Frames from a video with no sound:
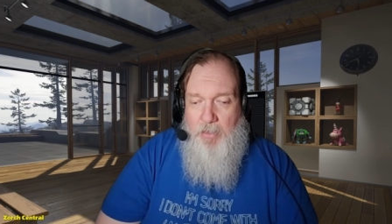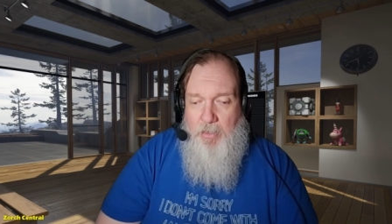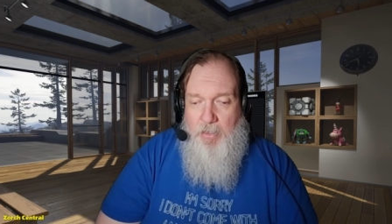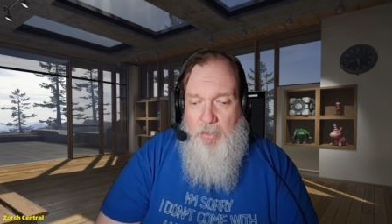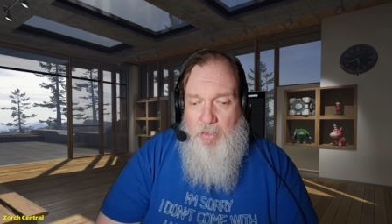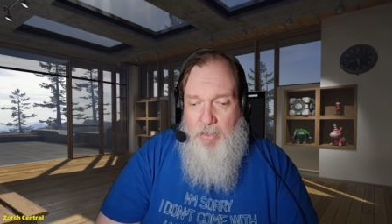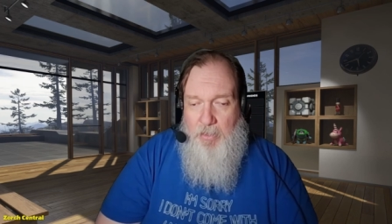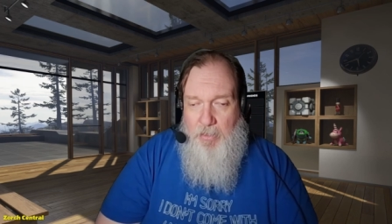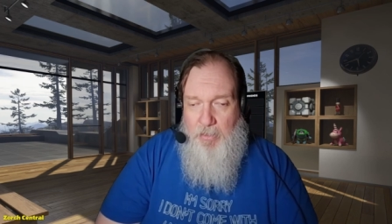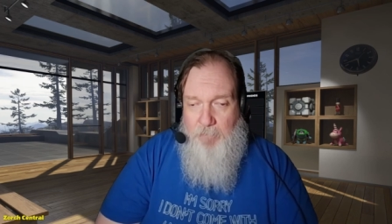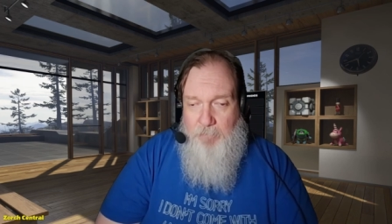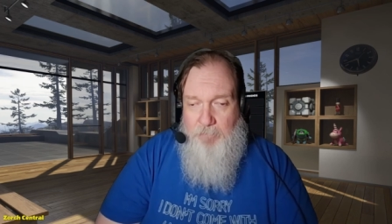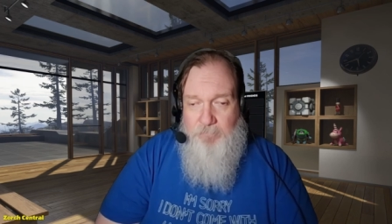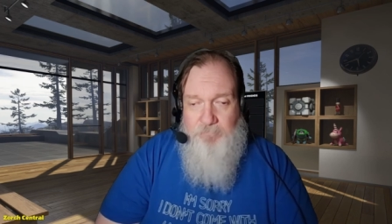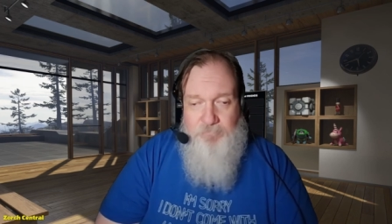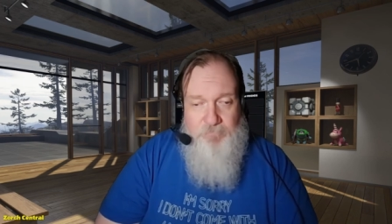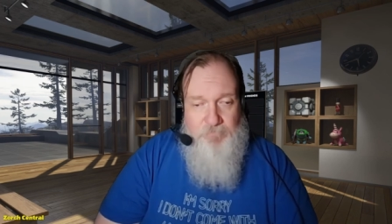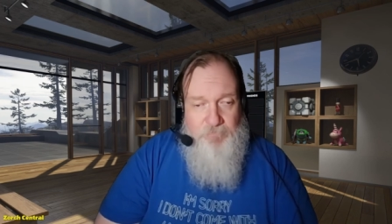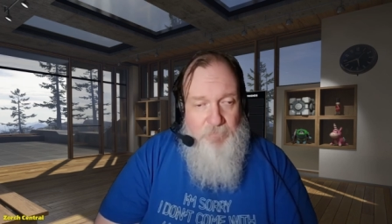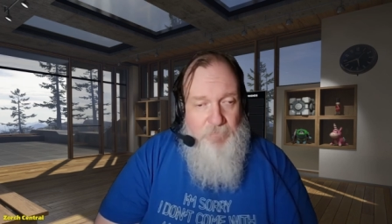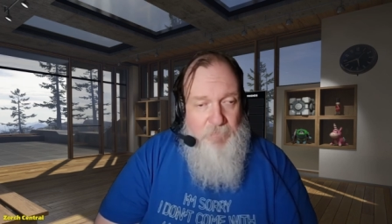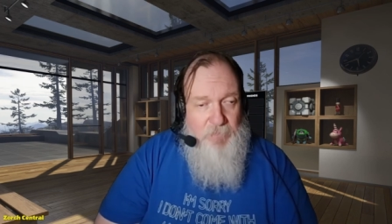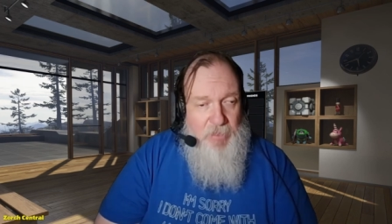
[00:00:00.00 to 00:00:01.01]
um,
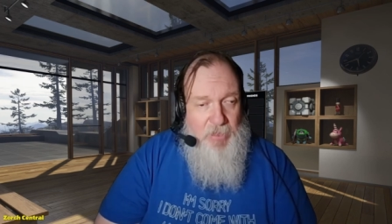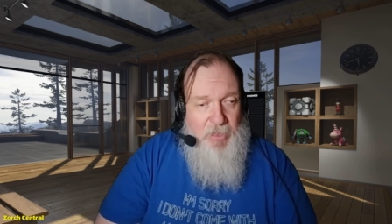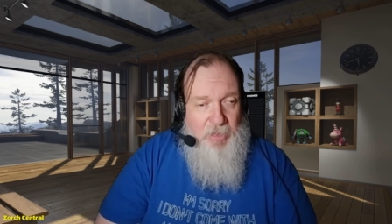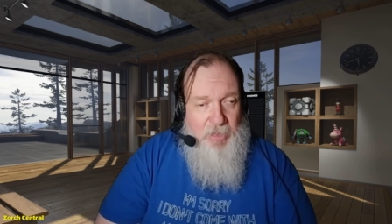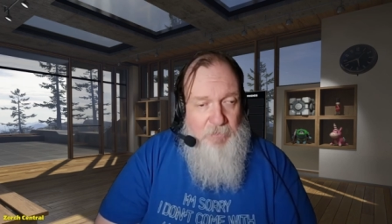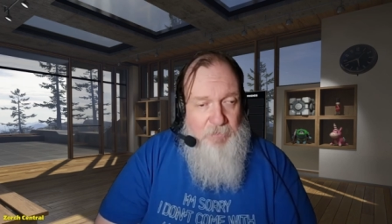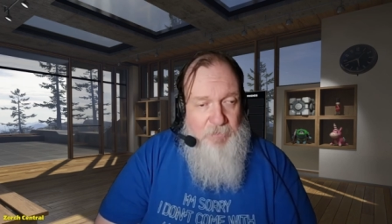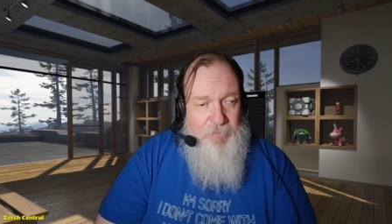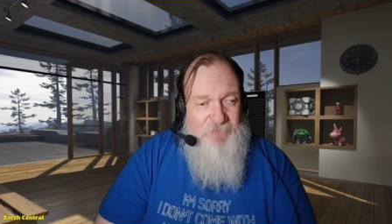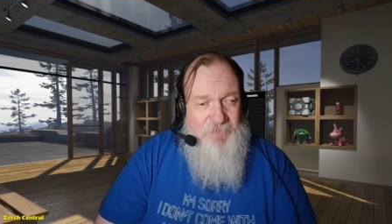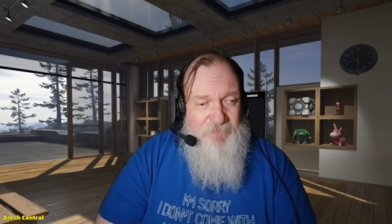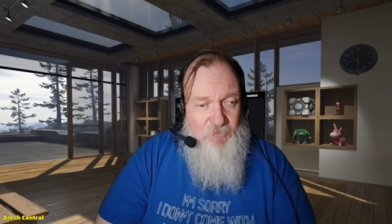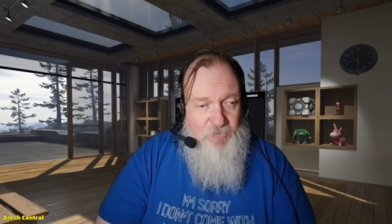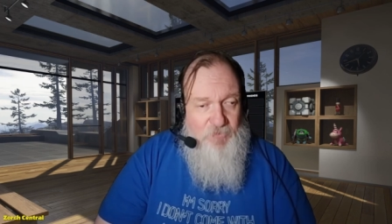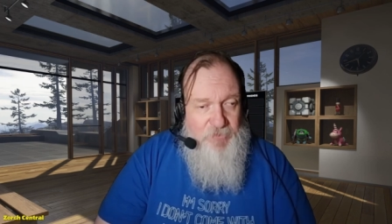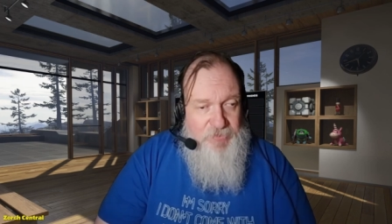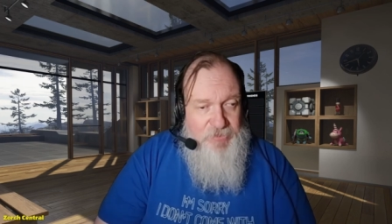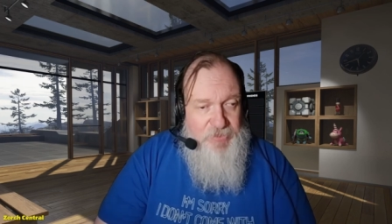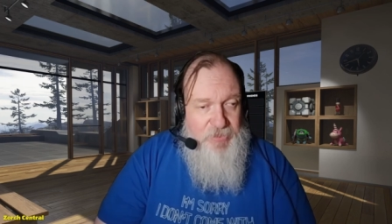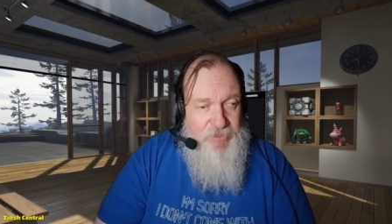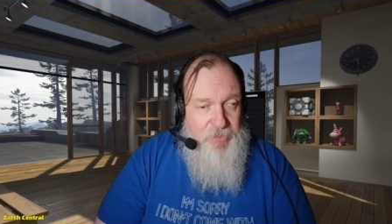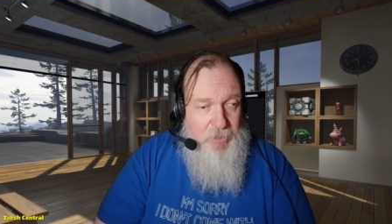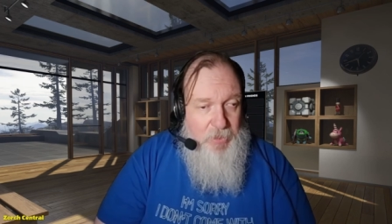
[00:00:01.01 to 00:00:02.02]
I'll be
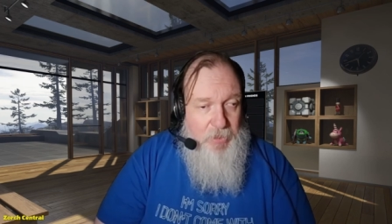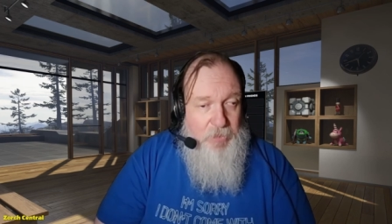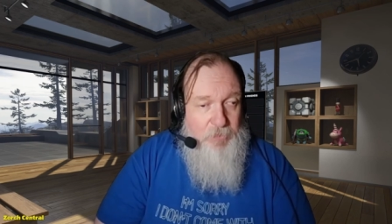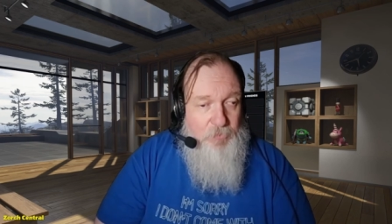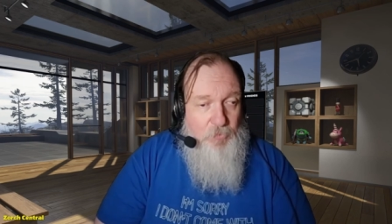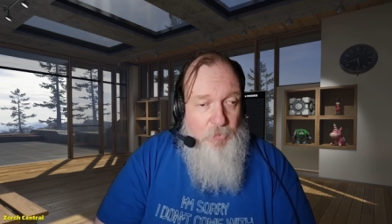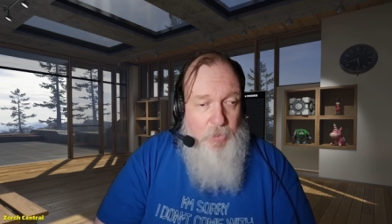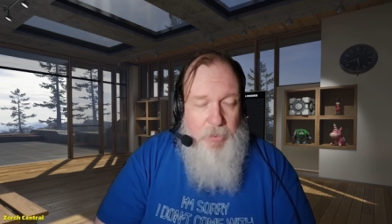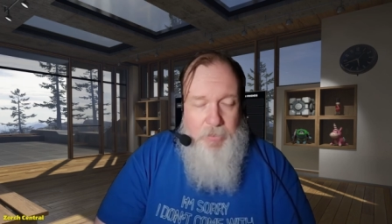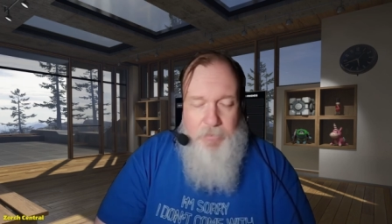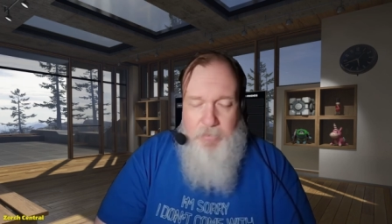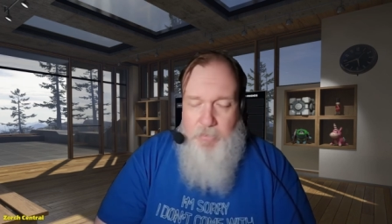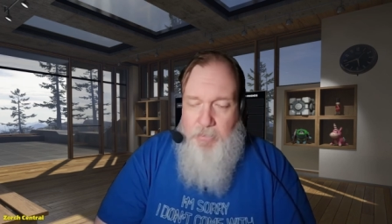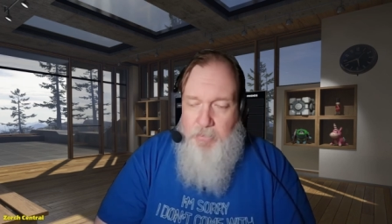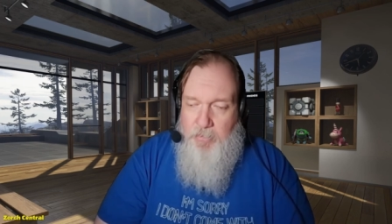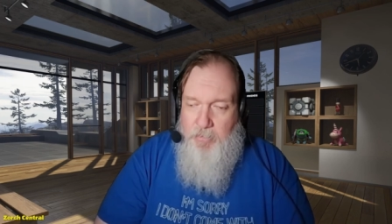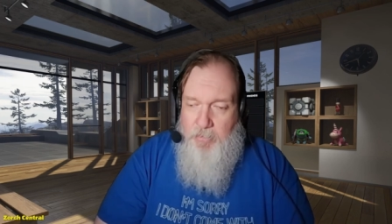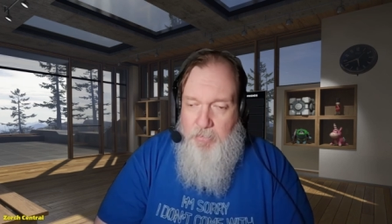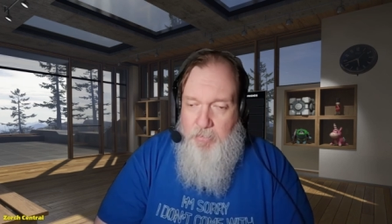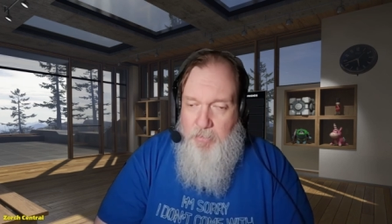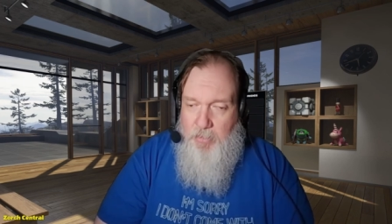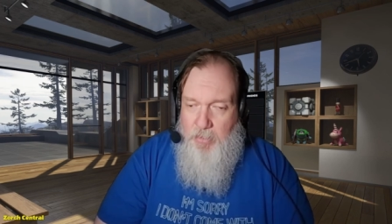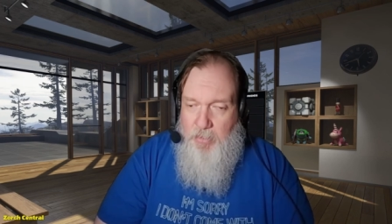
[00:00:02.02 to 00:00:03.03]
focusing on
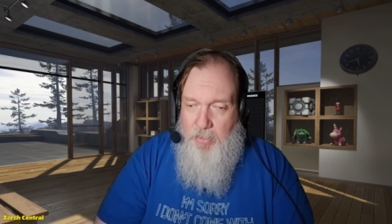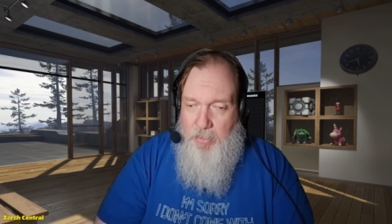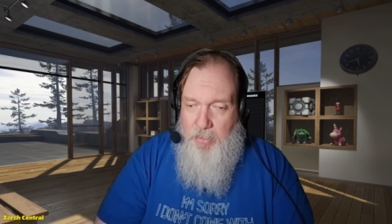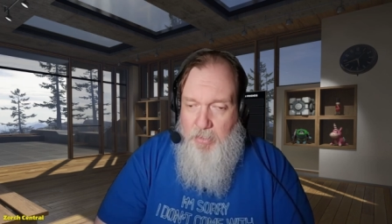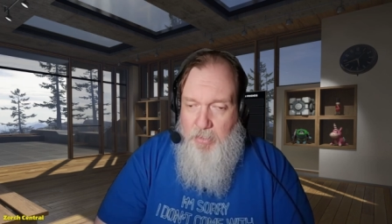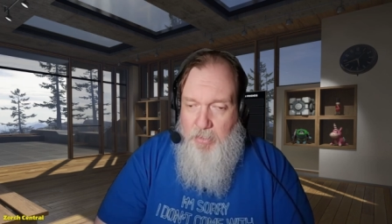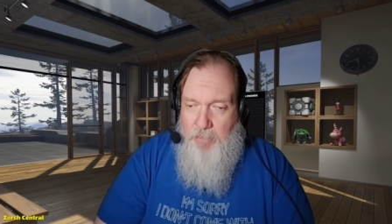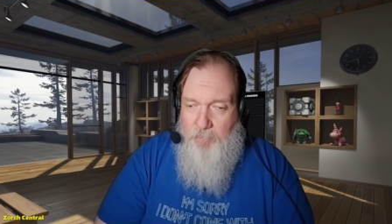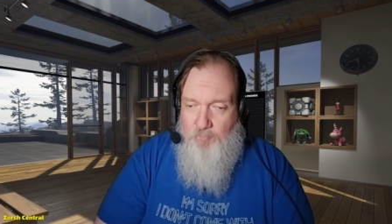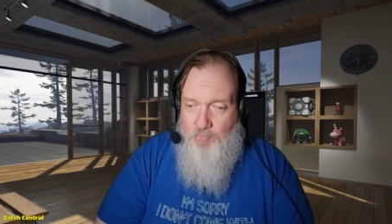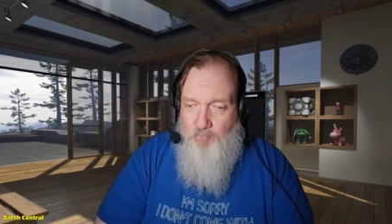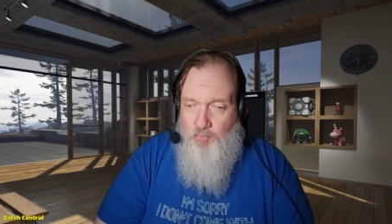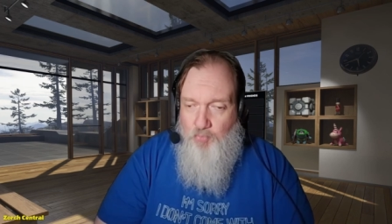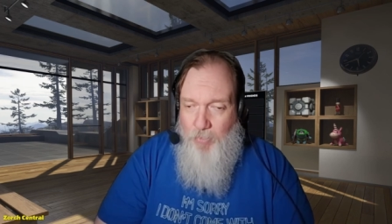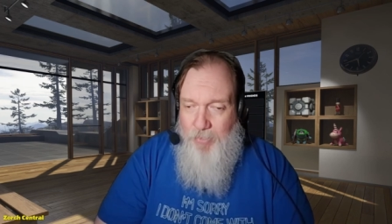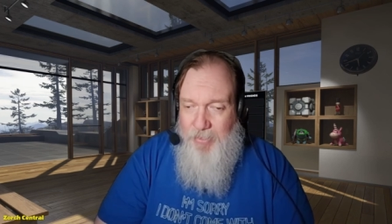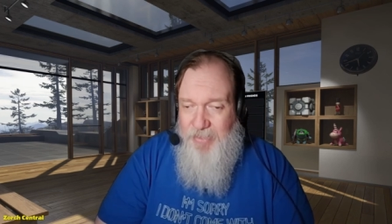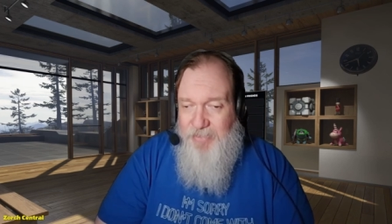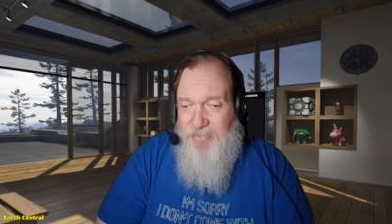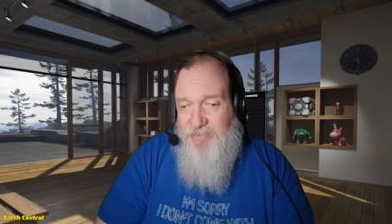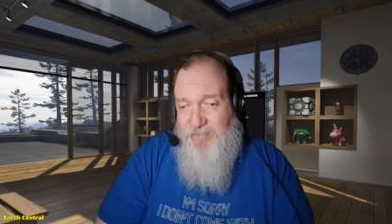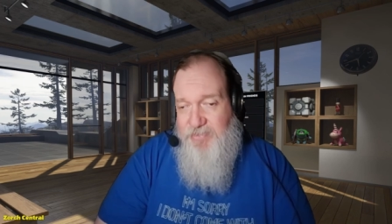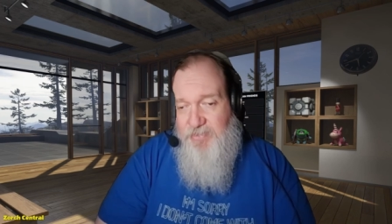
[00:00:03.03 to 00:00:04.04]
one. Um, when
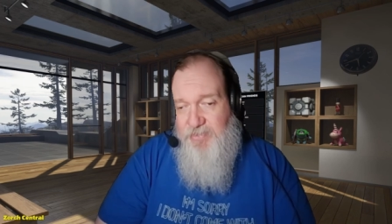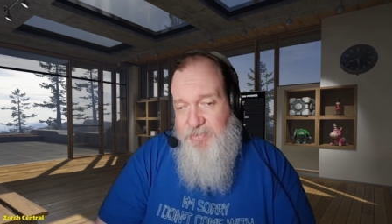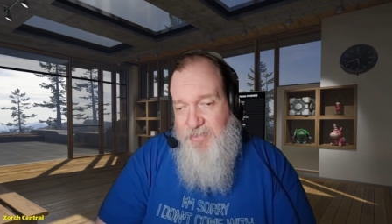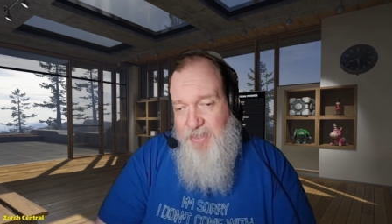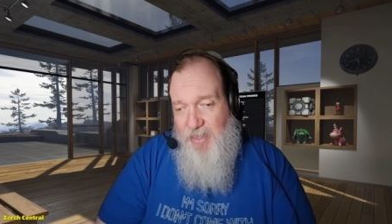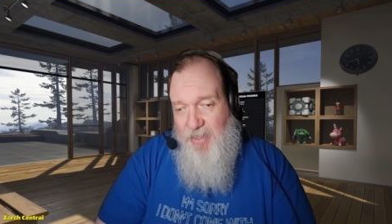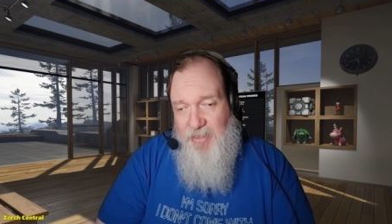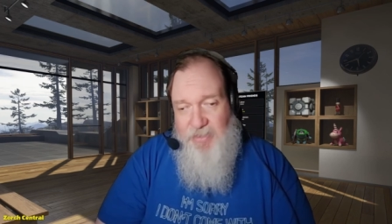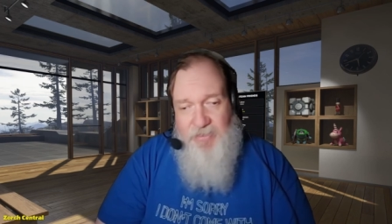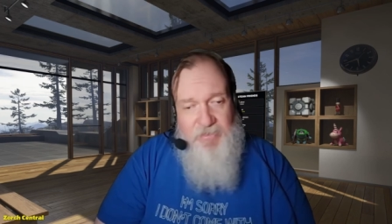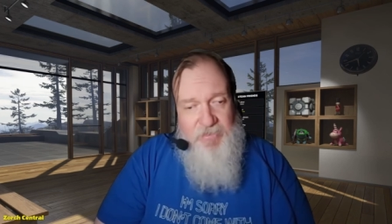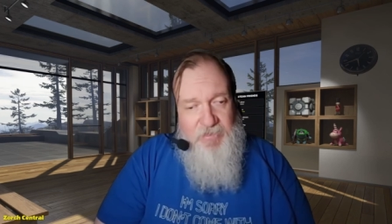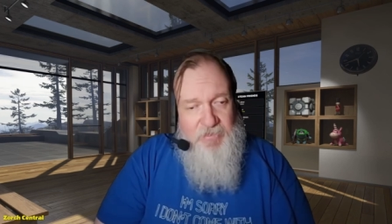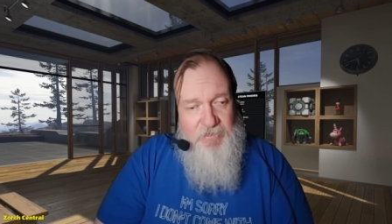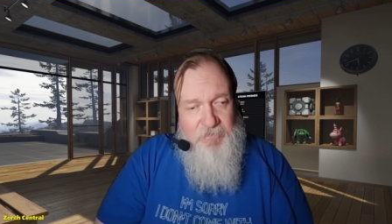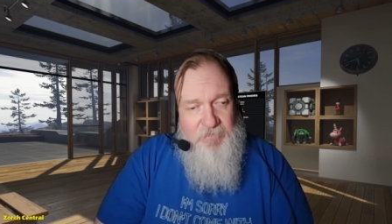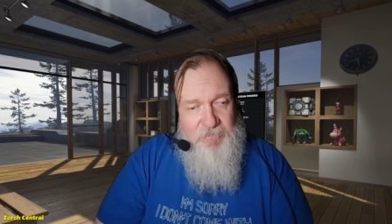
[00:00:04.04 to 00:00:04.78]
it's done,